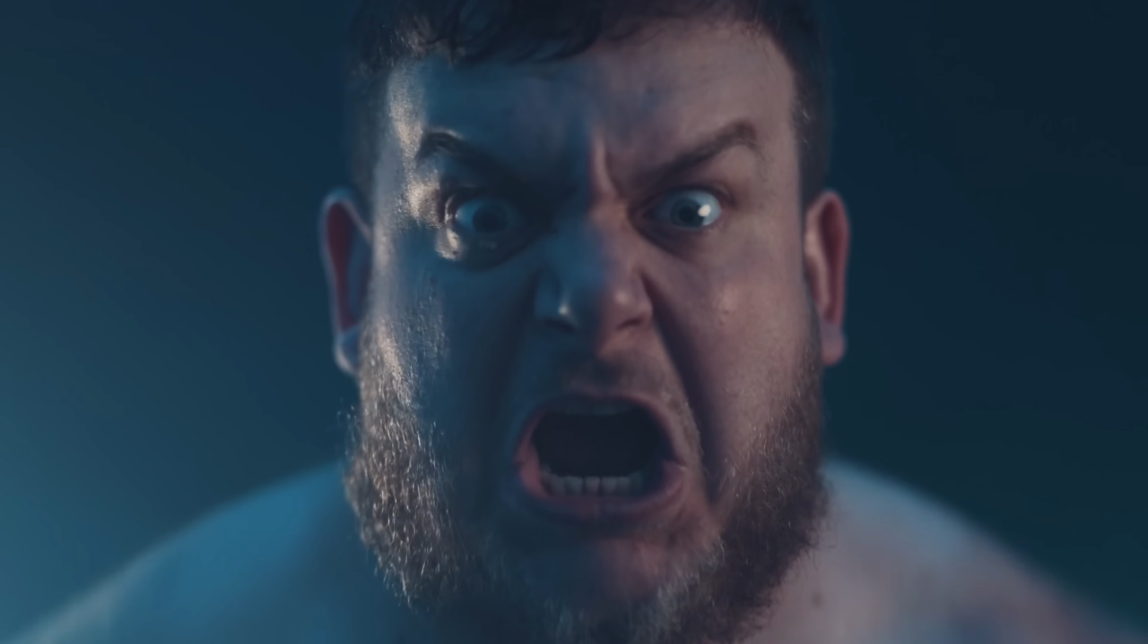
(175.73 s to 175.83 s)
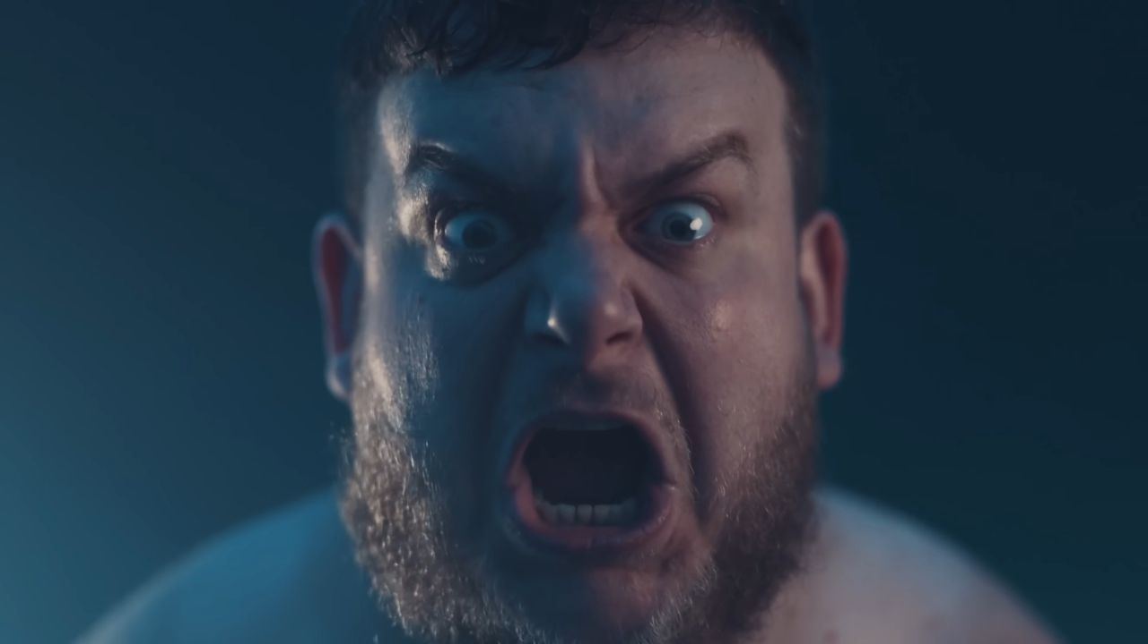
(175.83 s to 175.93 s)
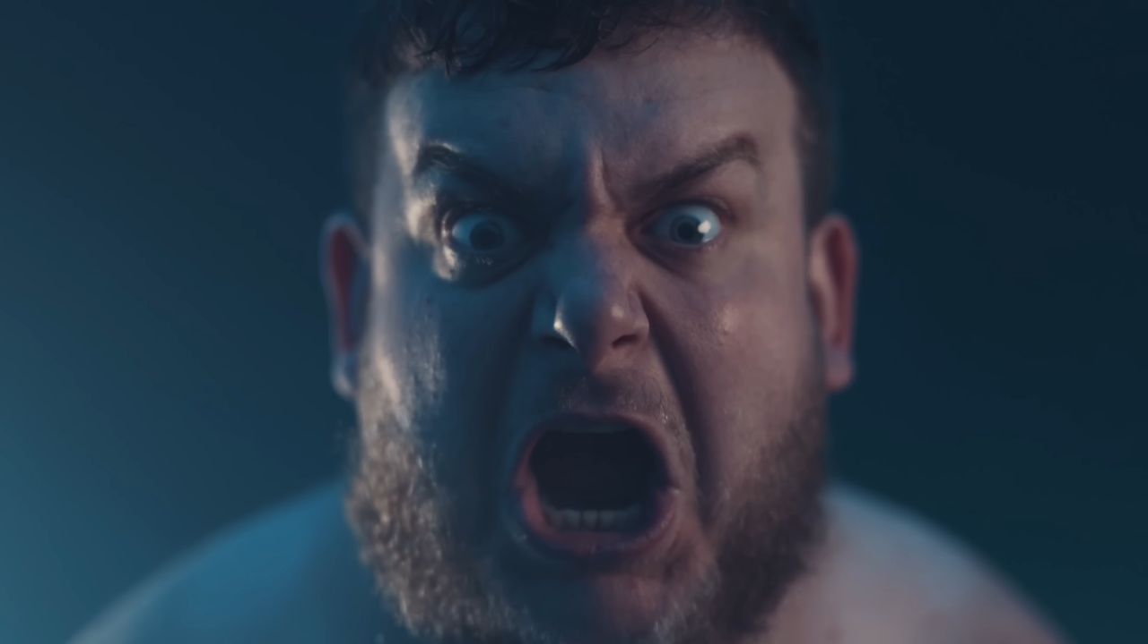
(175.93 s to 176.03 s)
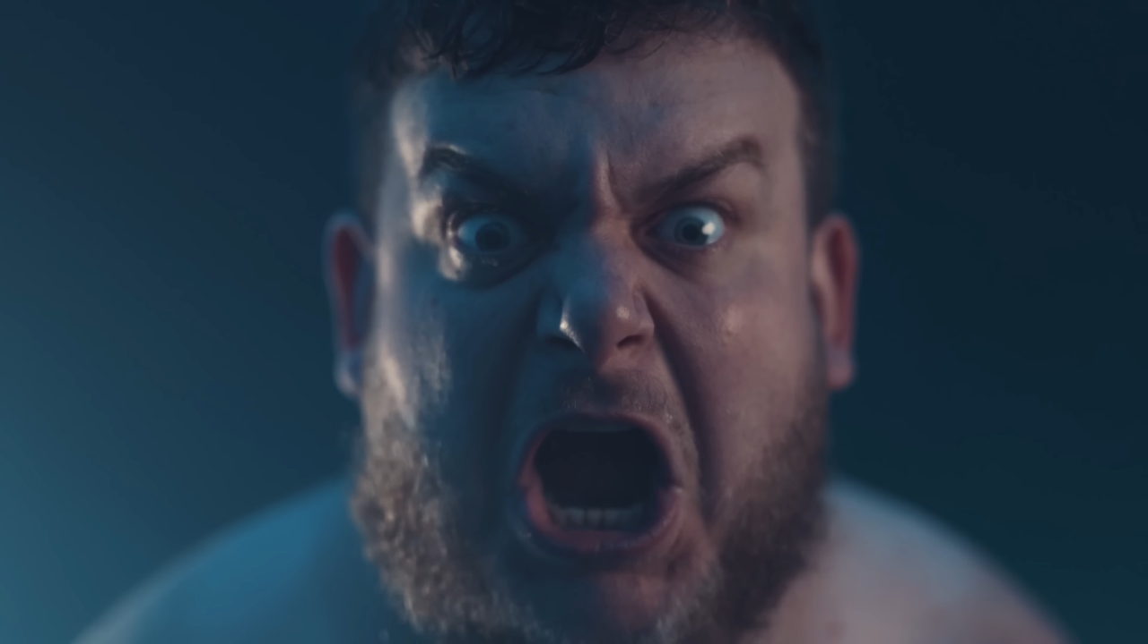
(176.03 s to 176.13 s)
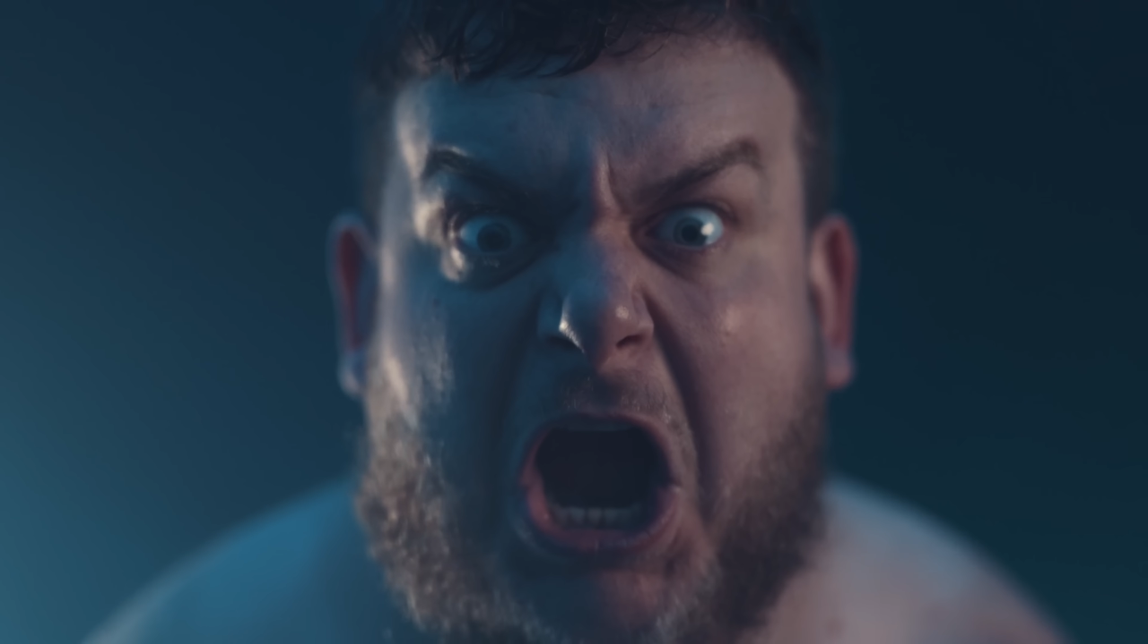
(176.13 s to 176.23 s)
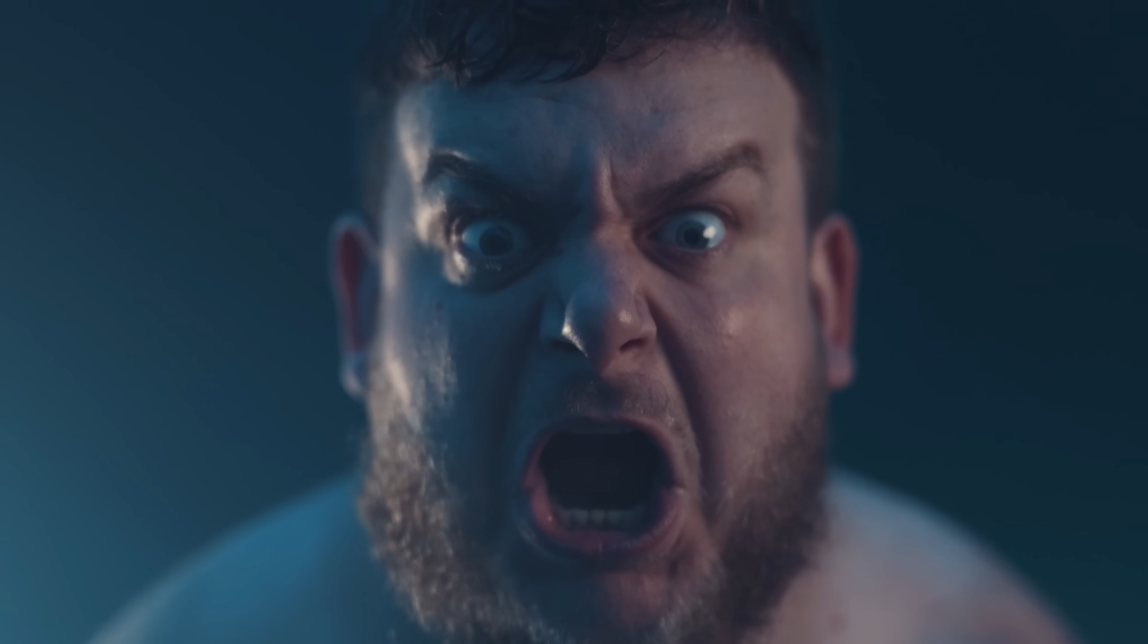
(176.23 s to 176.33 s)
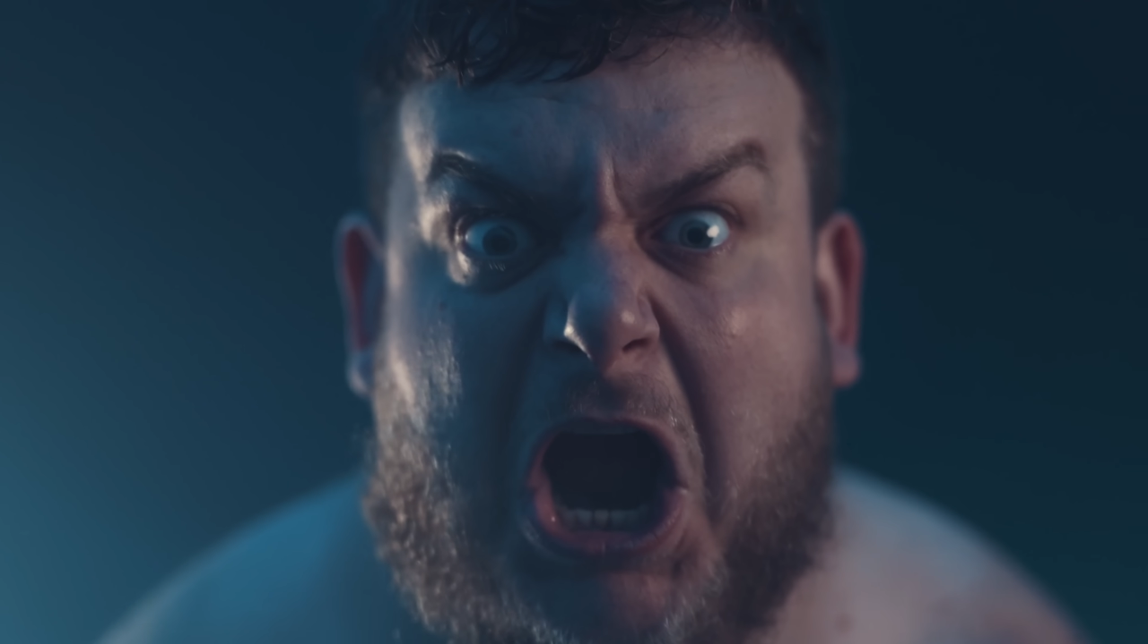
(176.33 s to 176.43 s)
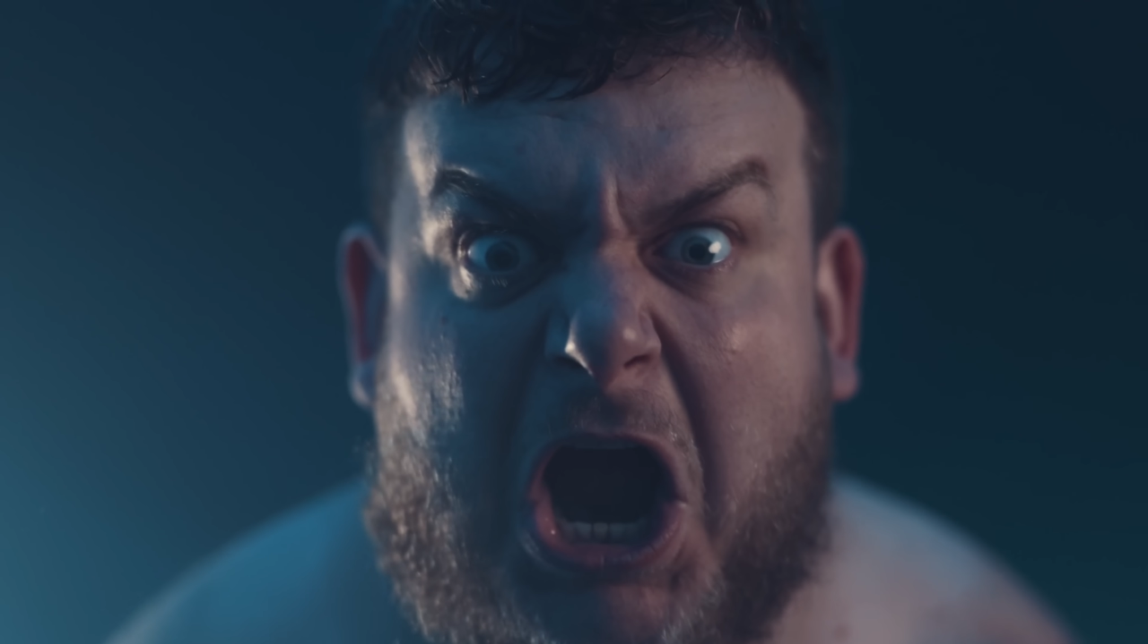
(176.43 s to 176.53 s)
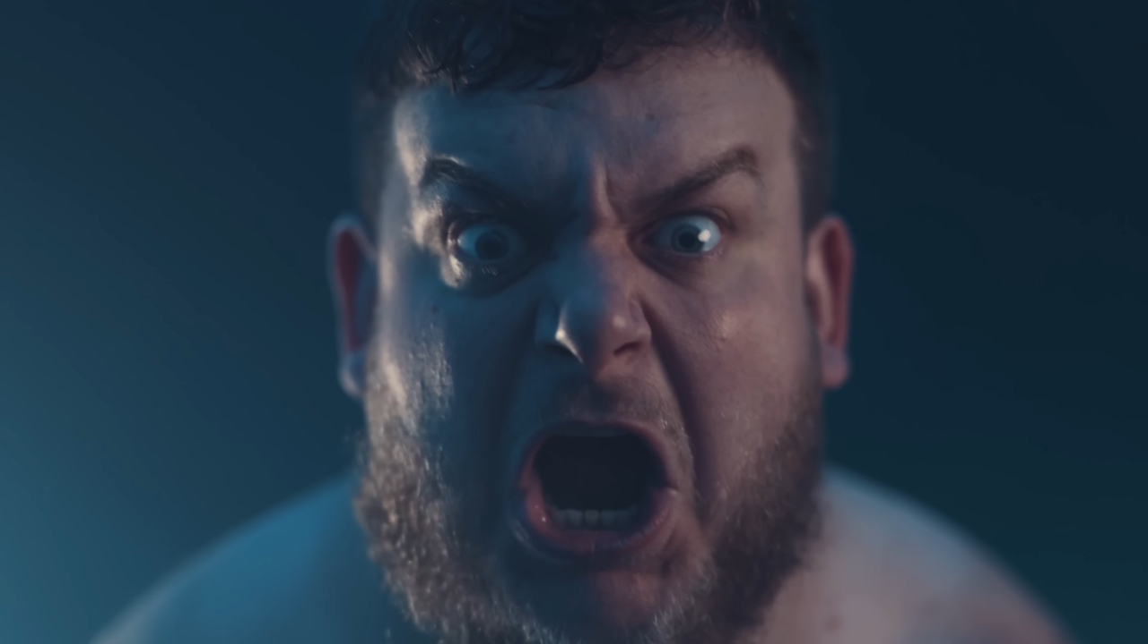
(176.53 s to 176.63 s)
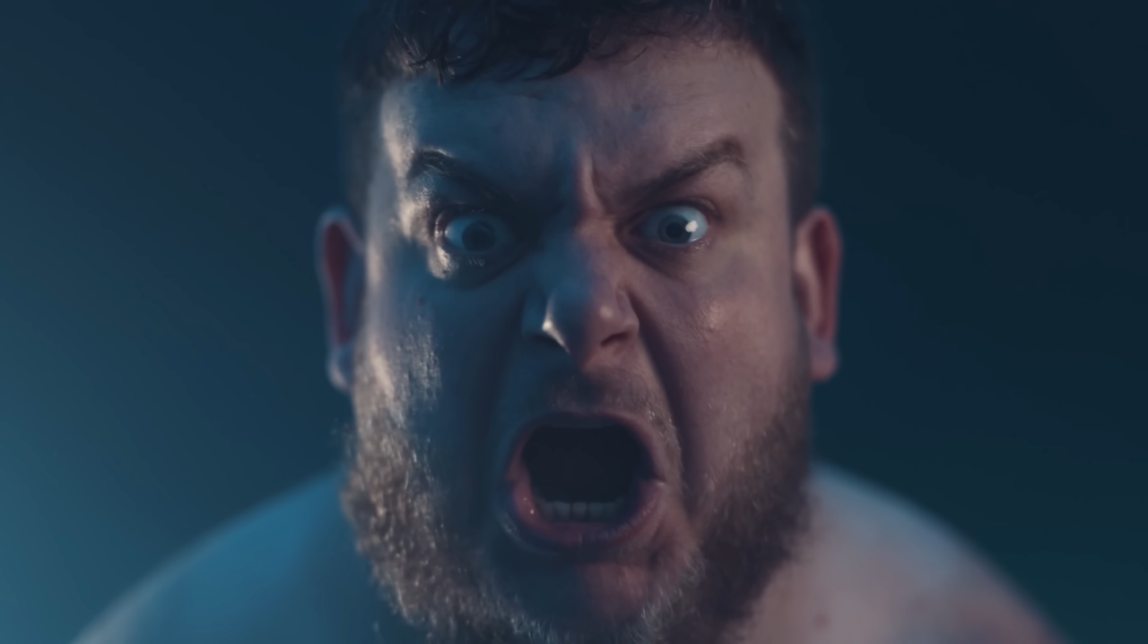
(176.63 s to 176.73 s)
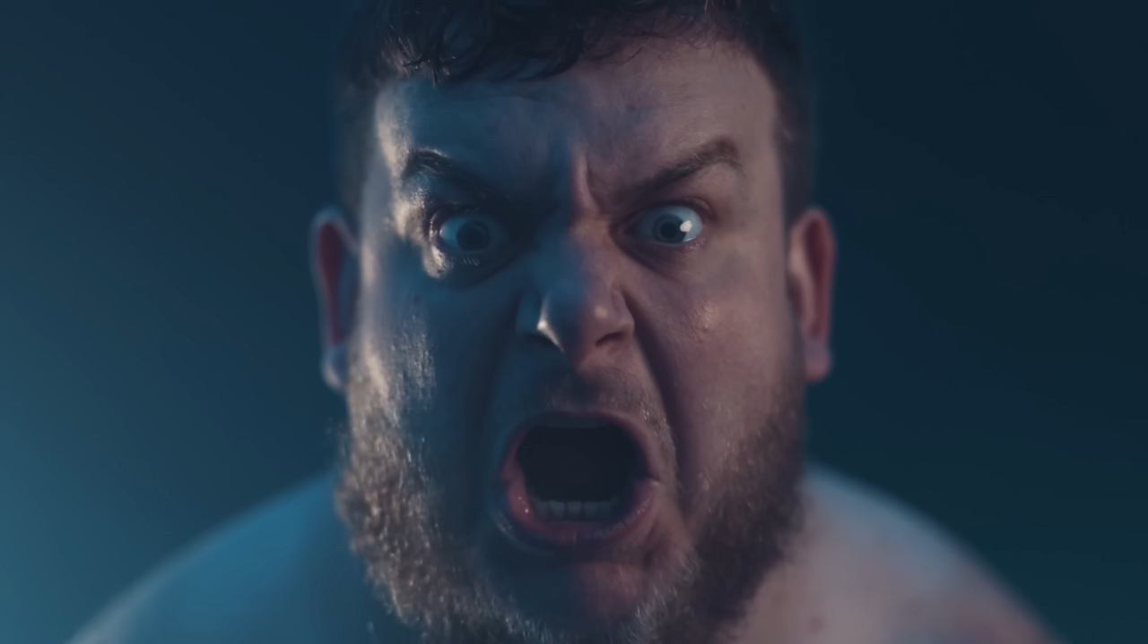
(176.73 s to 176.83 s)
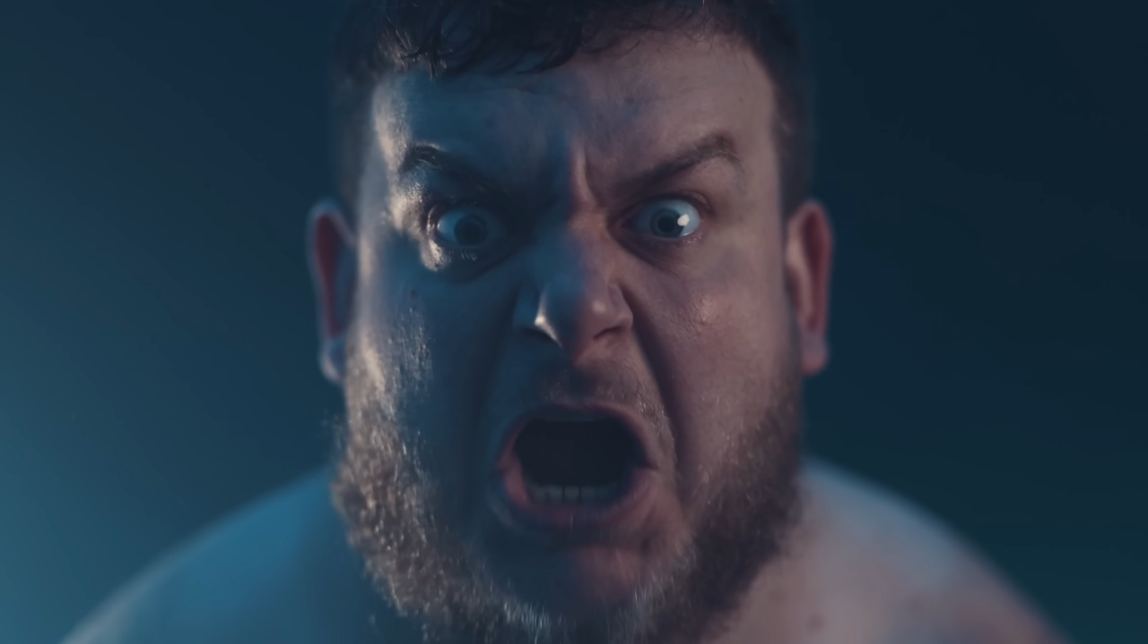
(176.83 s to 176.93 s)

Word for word: tells you you need to keep